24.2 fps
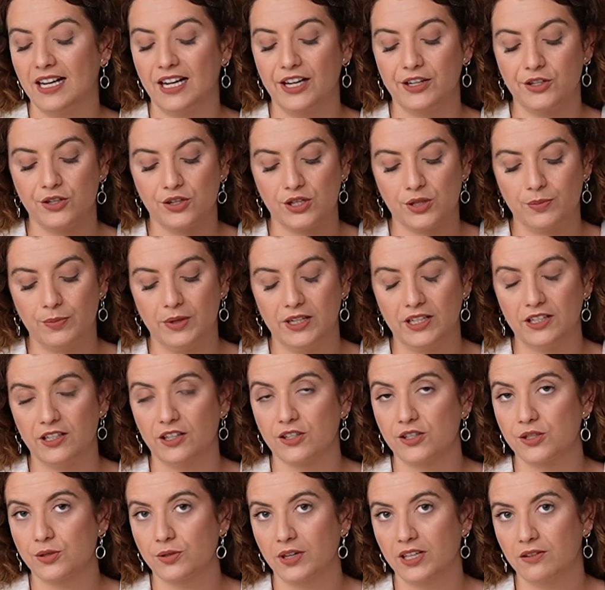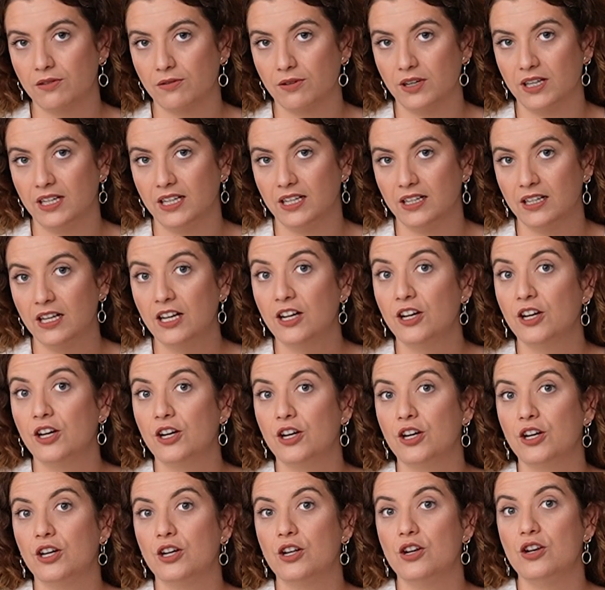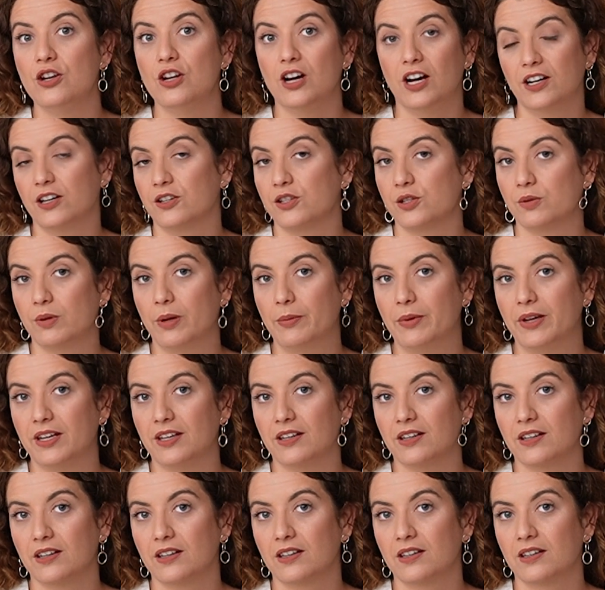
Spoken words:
I should spend it on strength training, not on swimming.